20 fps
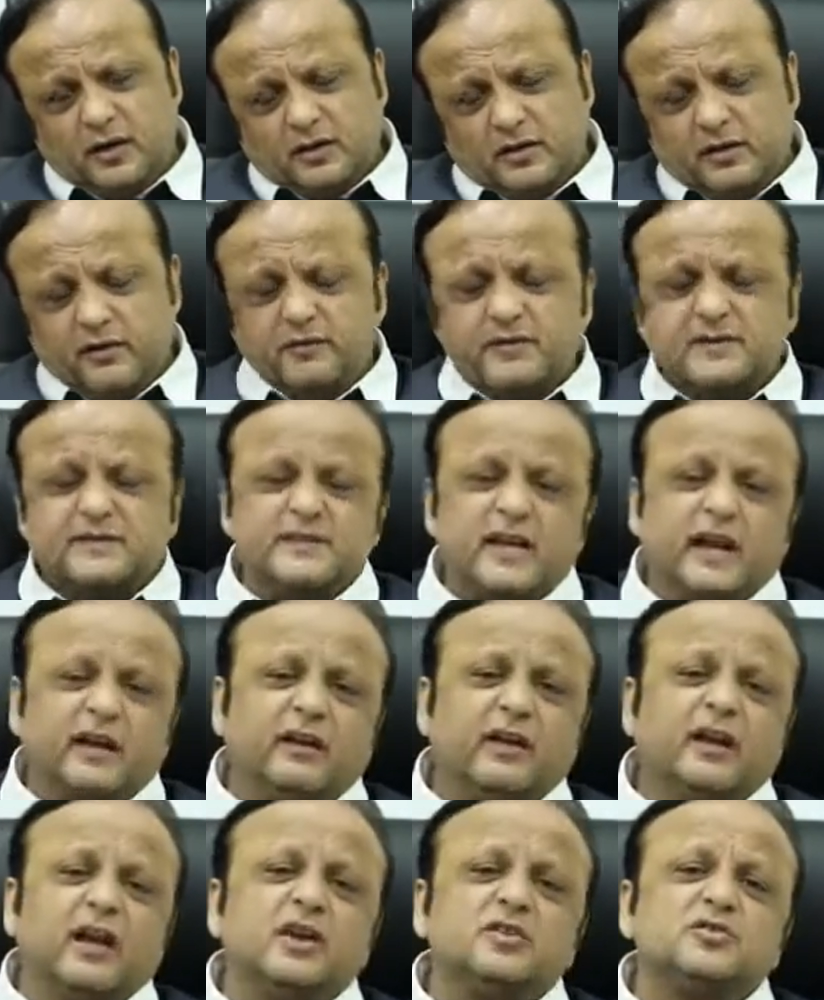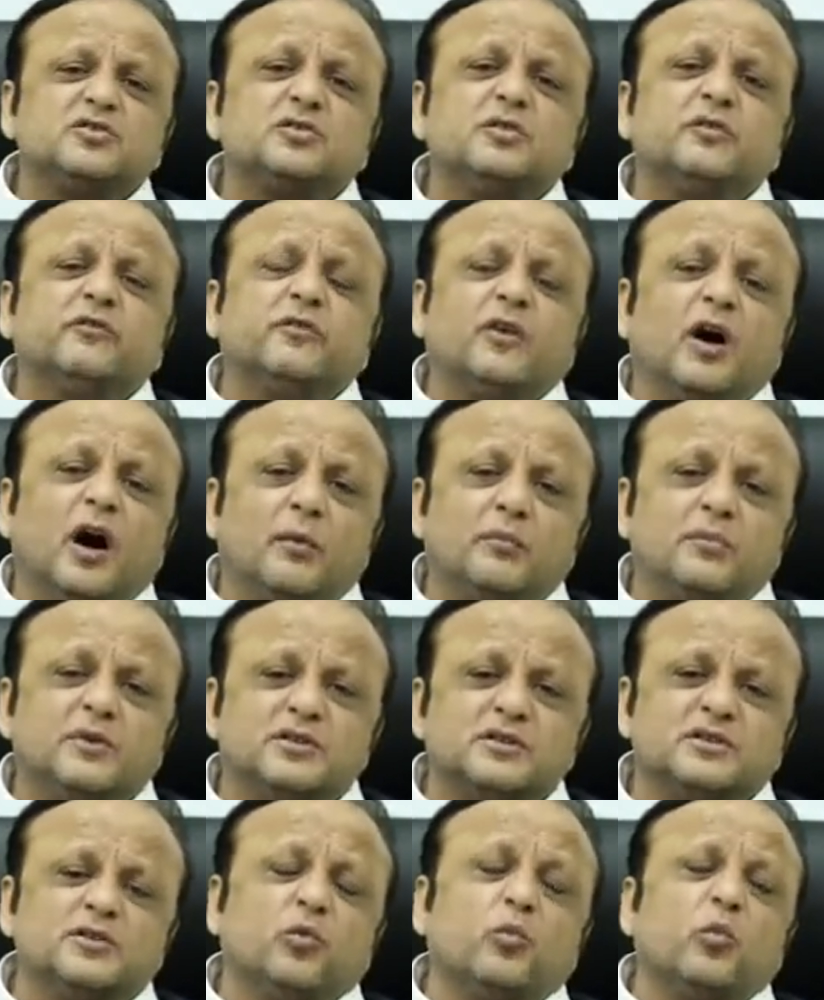There is segregation of
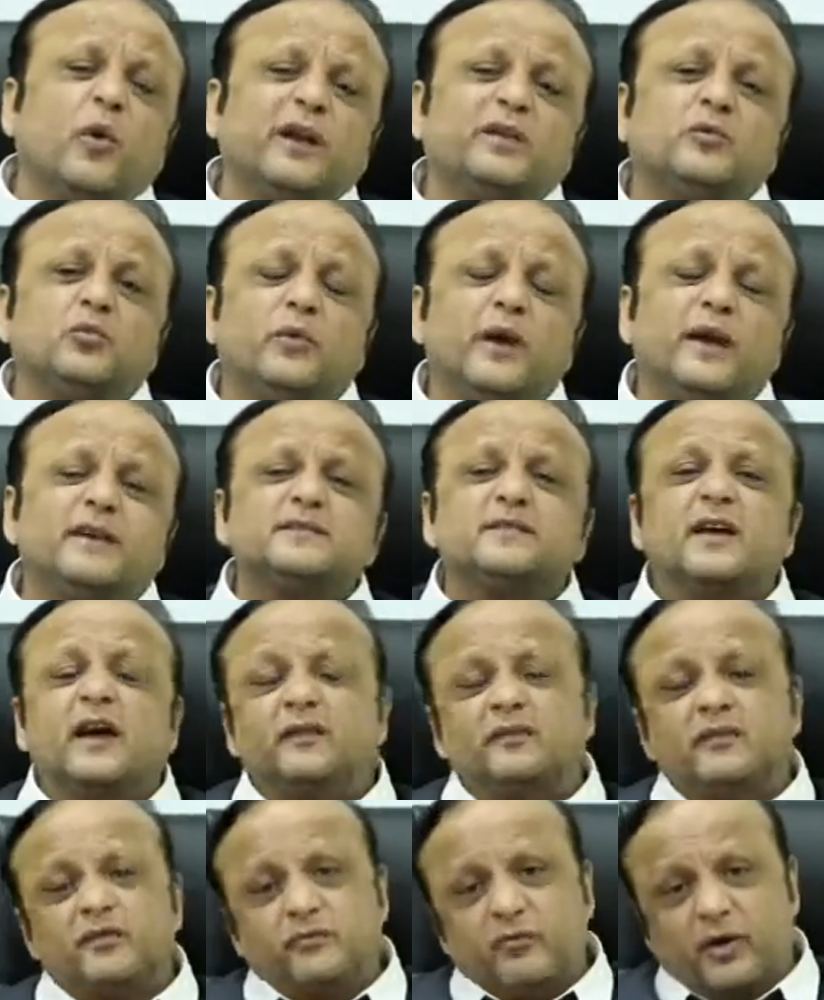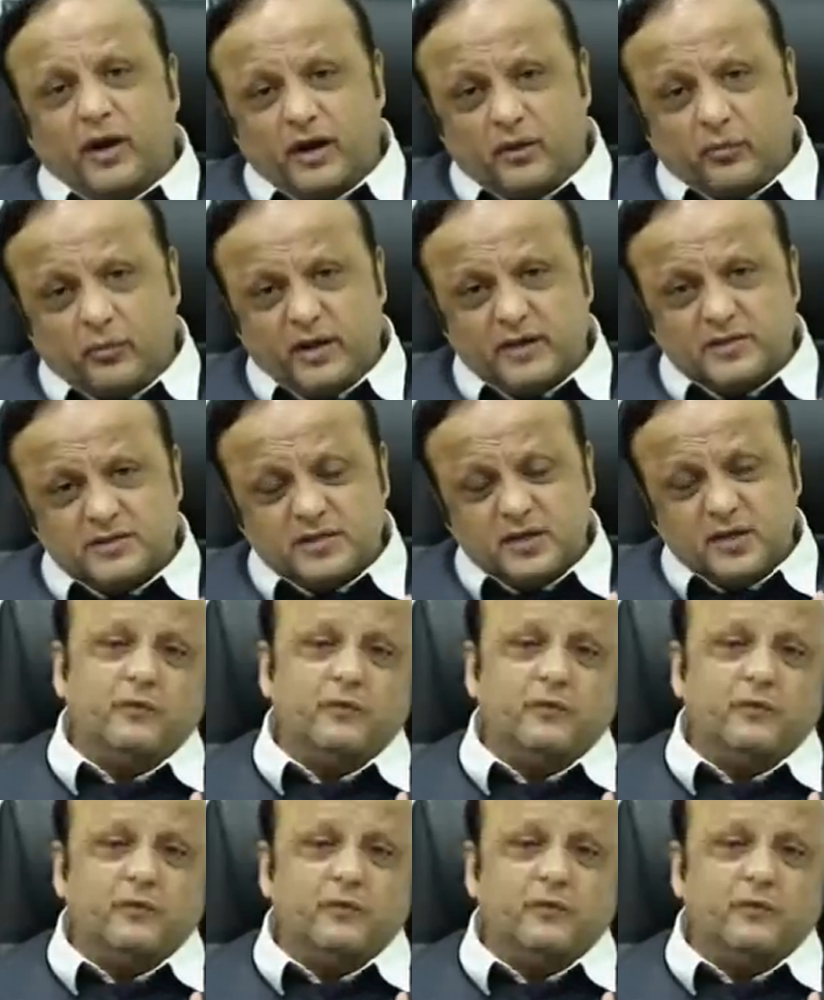garbage, the wet waste and the dry waste,